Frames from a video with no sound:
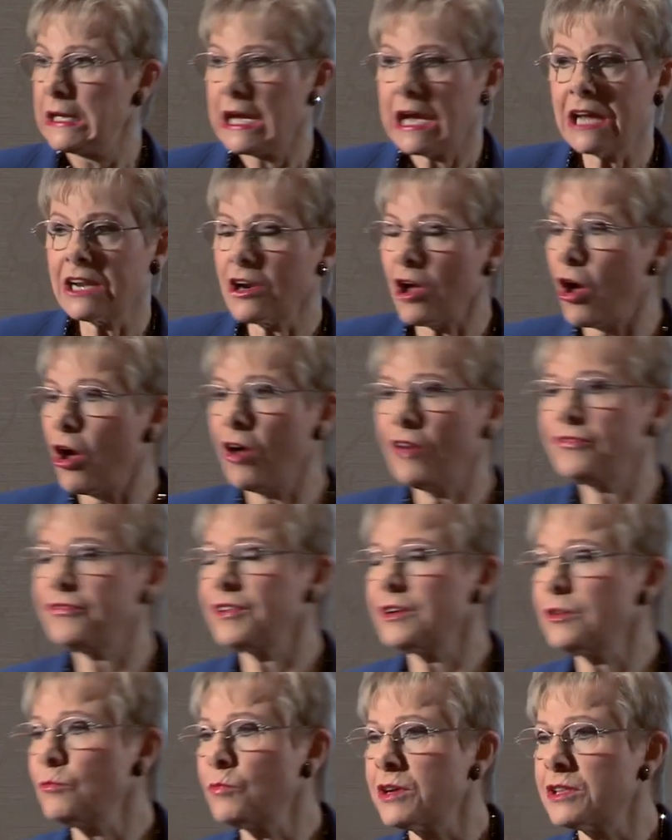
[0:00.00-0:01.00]
And
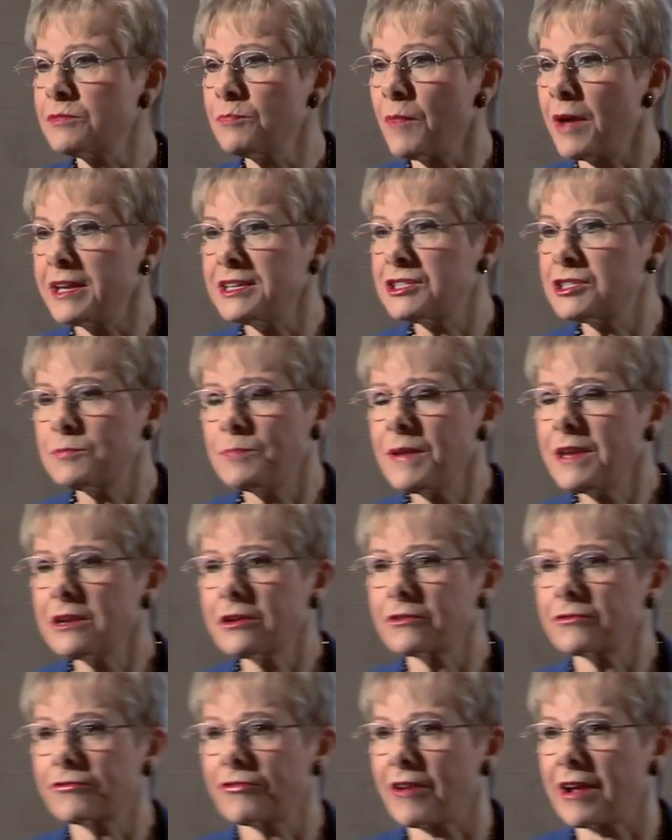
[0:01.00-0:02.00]
often with my
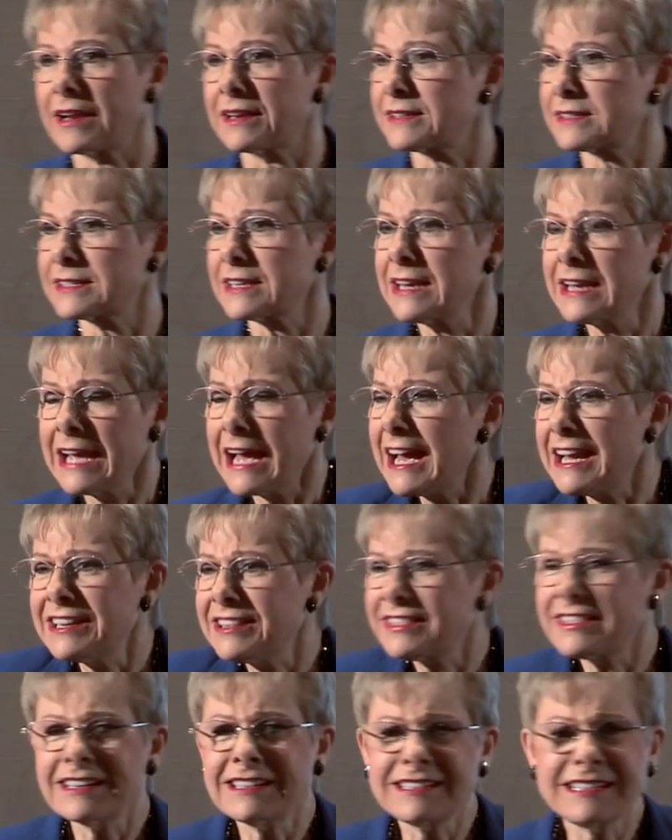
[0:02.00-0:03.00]
speaker friends,
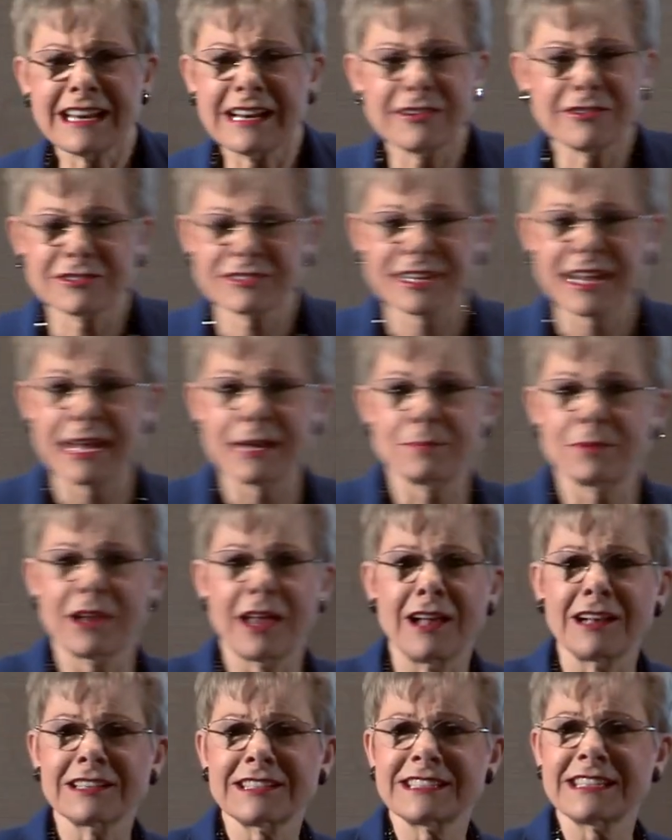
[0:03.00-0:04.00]
at the dinner table,
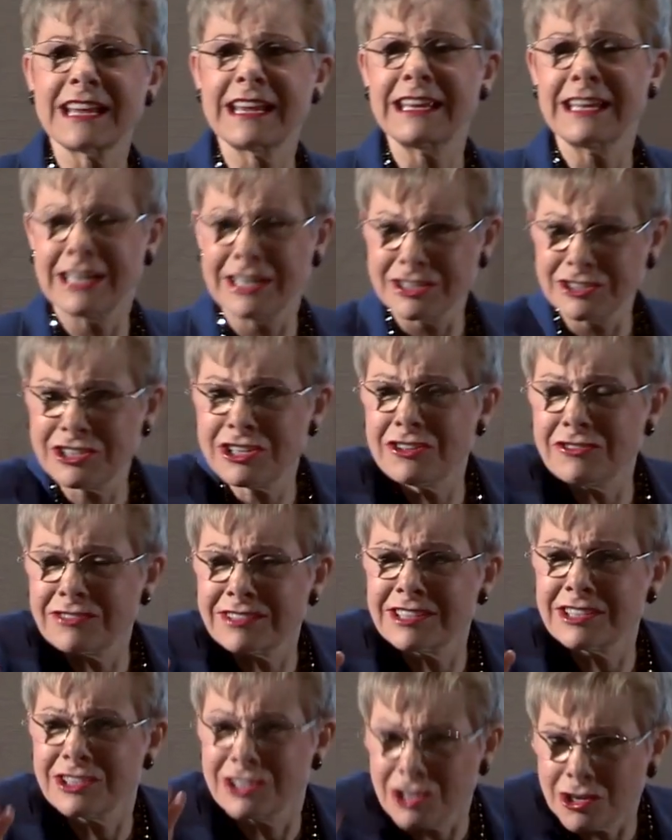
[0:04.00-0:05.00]
I'll say, do you
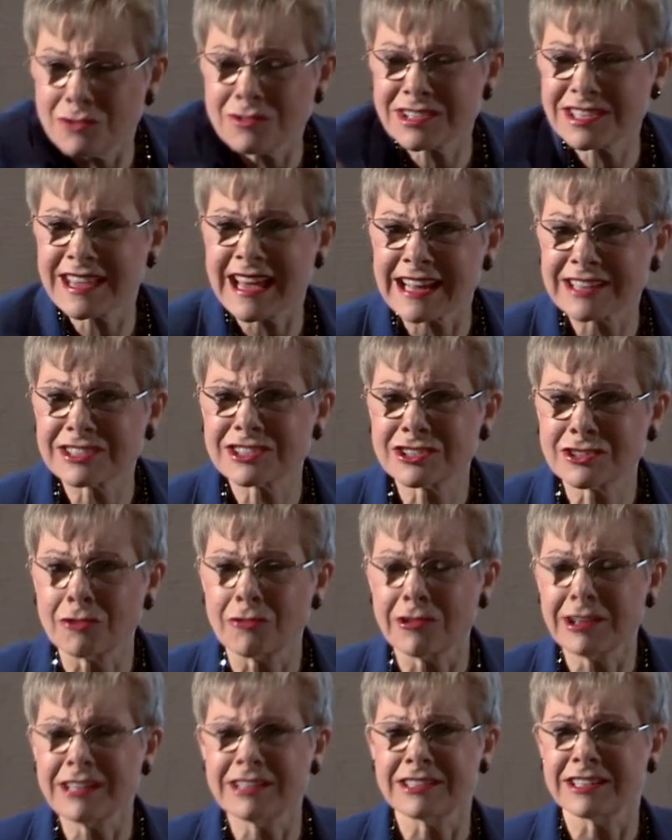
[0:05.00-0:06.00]
use that
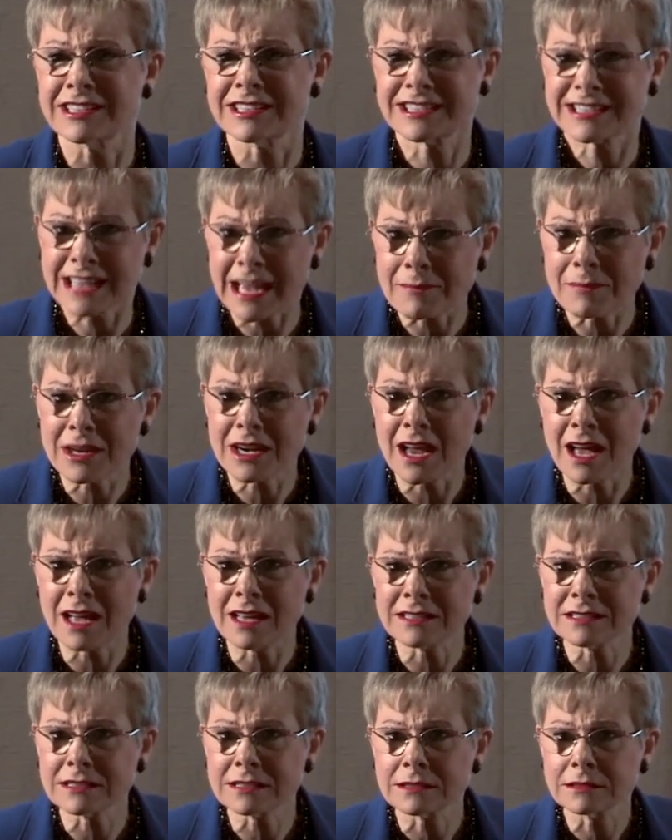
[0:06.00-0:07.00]
story in your
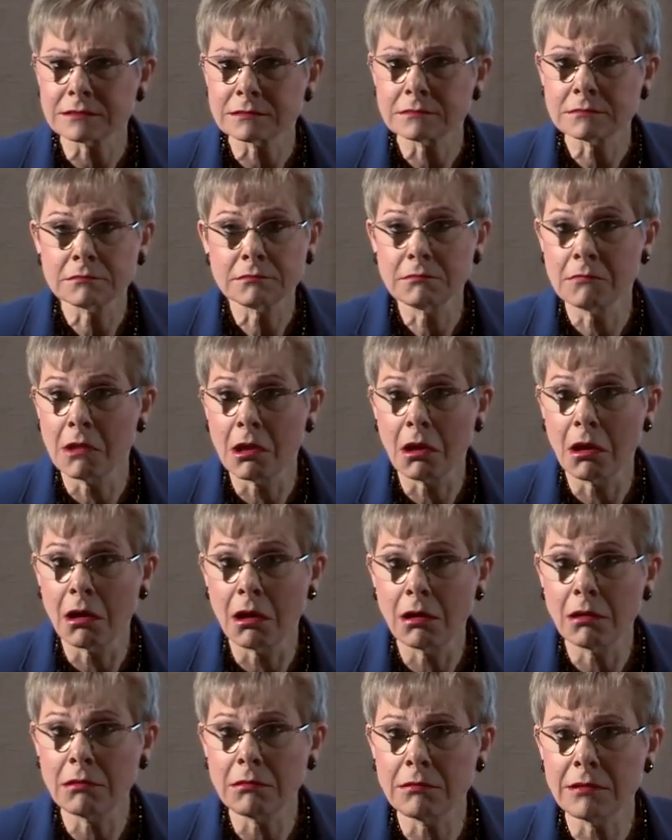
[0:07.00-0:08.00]
seminars?
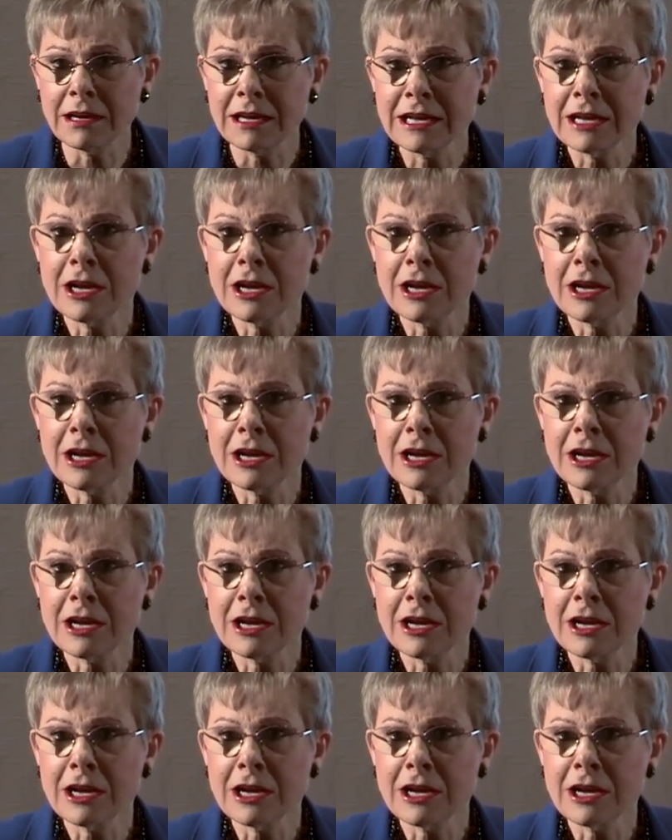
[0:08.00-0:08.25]
No.